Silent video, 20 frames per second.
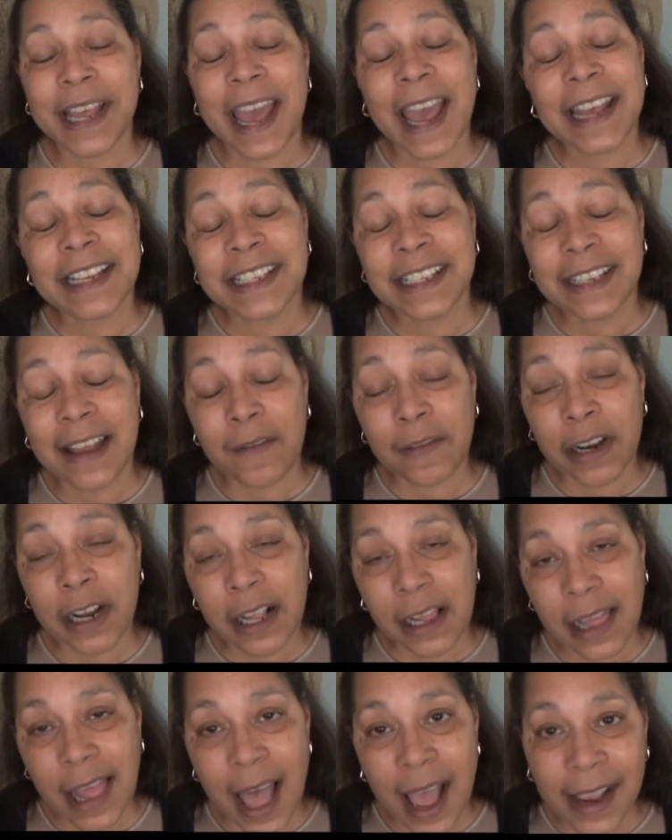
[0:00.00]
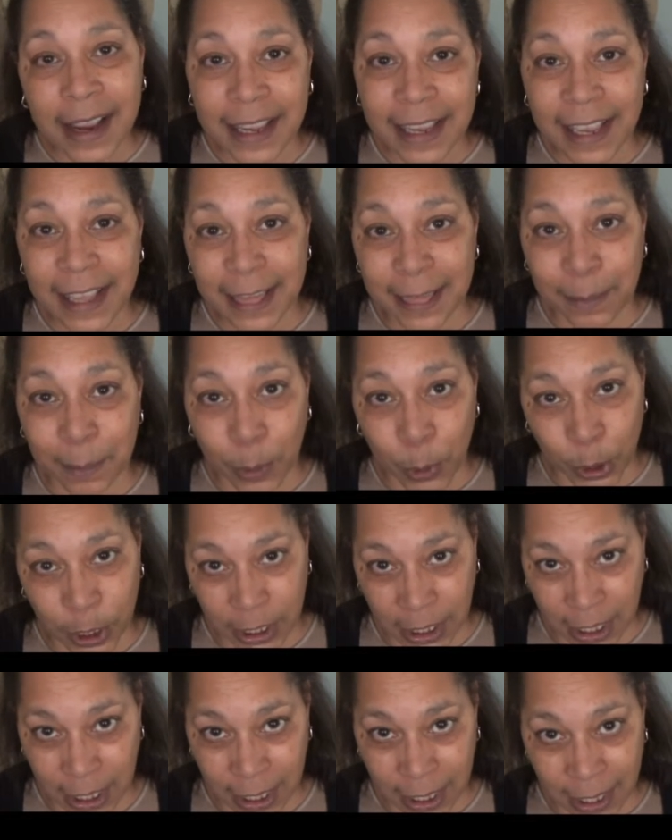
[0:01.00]
at 7 o'clock in the
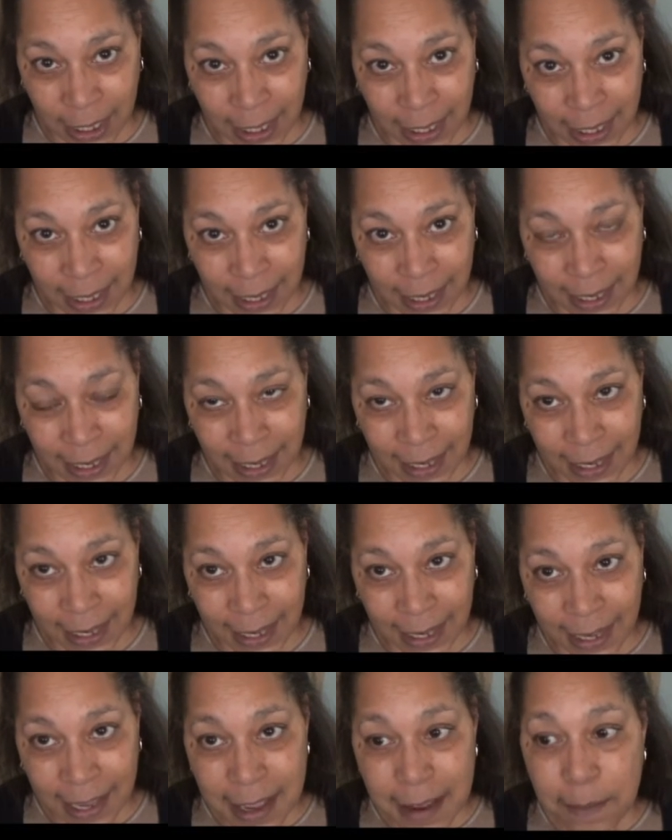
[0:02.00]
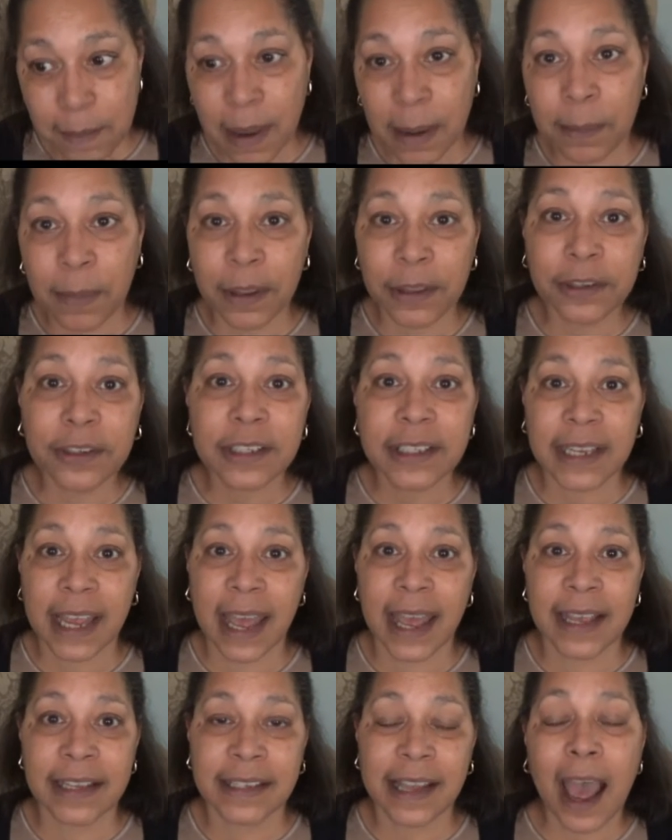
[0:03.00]
morning. My mother
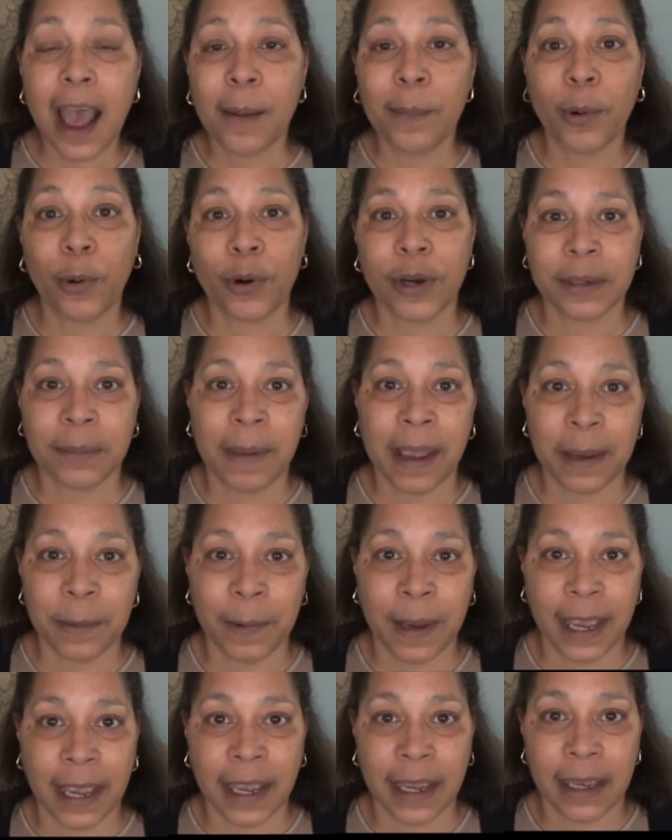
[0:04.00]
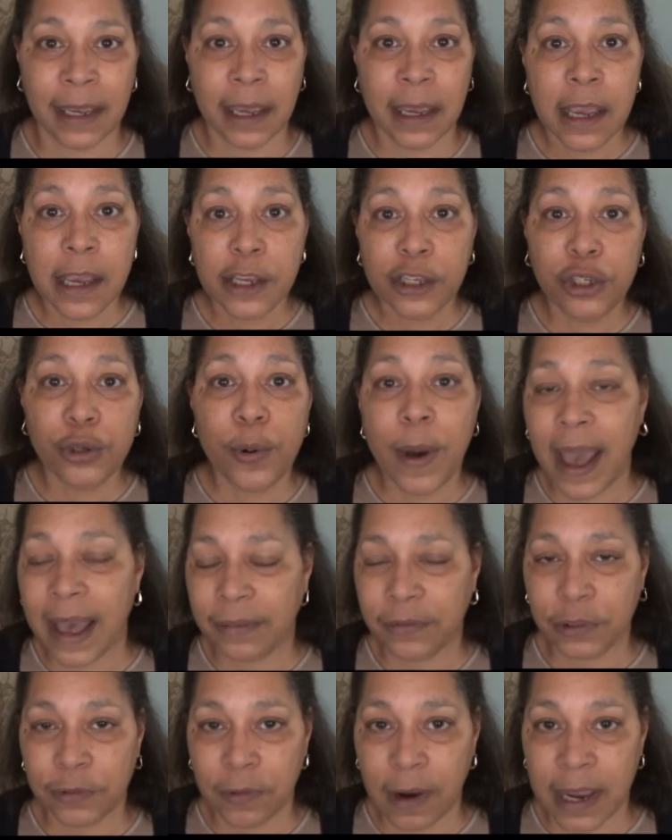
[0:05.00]
says, I'm on my way. You
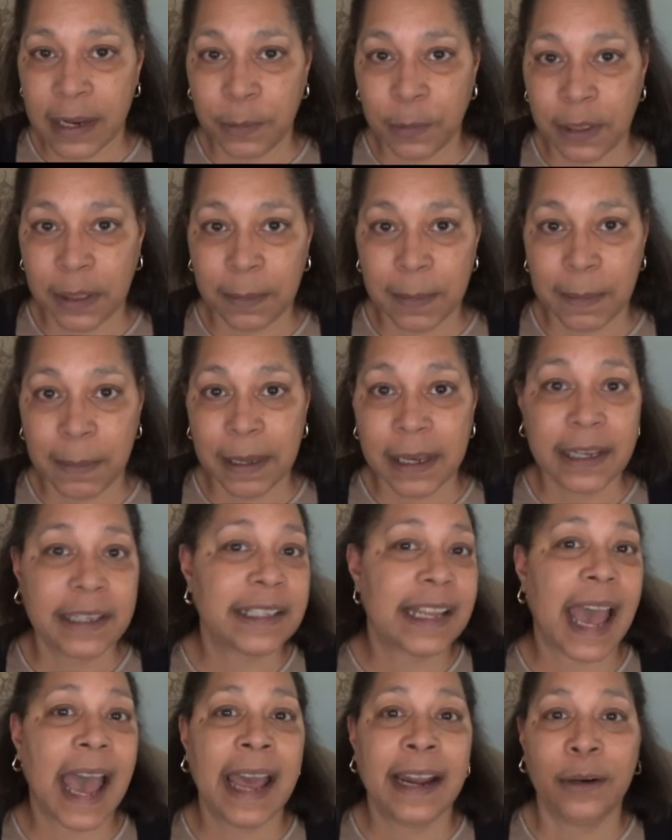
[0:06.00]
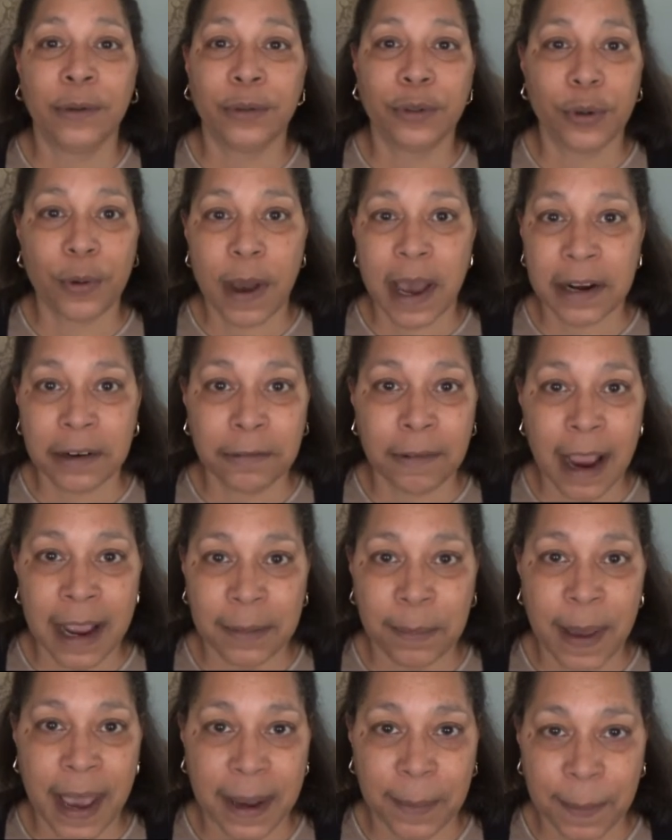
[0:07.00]
have to ride with me because I don't know how to
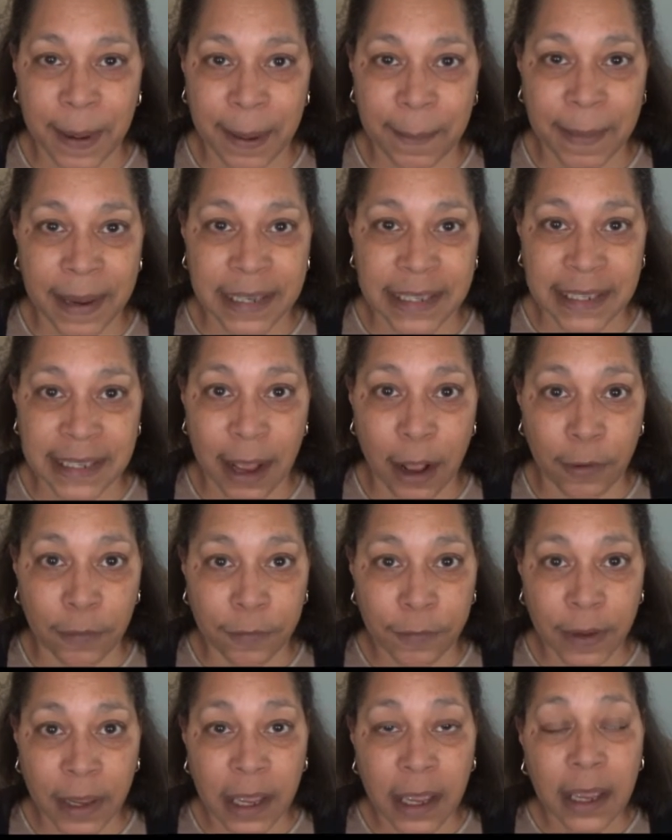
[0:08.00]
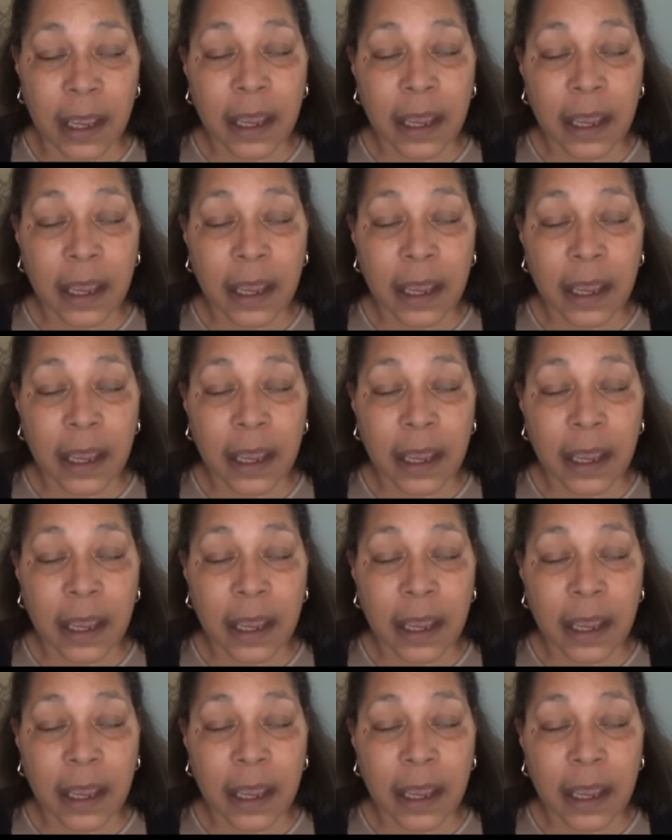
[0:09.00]
ride back by myself.